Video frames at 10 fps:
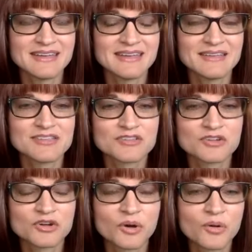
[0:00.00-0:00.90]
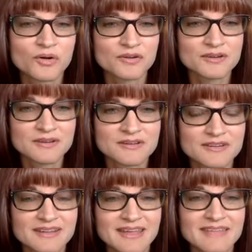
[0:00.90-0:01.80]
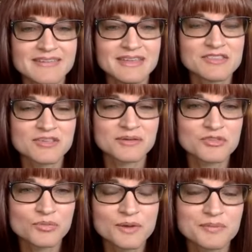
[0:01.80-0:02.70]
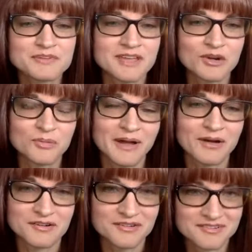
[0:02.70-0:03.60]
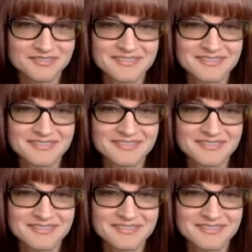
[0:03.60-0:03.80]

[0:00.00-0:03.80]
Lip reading: it's corn and then some sweet potato powder.